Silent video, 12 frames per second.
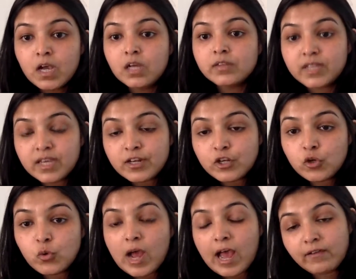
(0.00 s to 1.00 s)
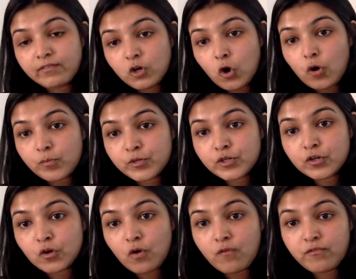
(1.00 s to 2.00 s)
then you have the option
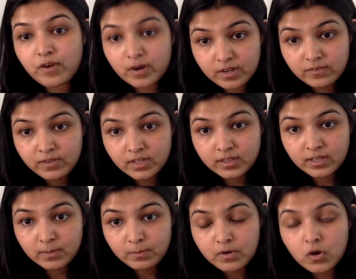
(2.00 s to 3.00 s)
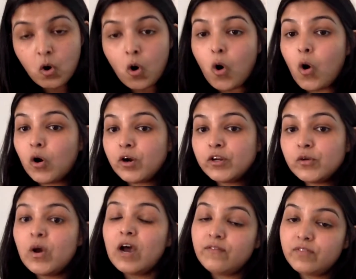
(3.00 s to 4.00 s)
of forgiving them, or you
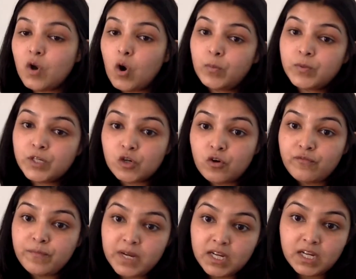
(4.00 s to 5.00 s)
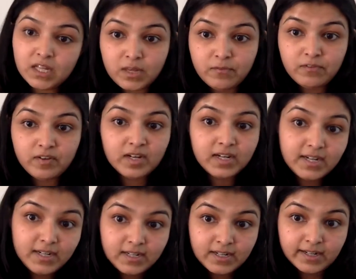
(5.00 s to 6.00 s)
have the option of making them feel
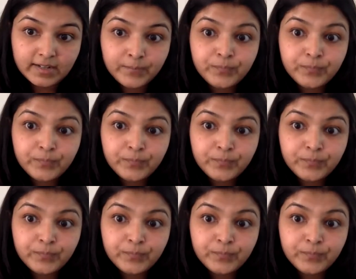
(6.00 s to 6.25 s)
guilty.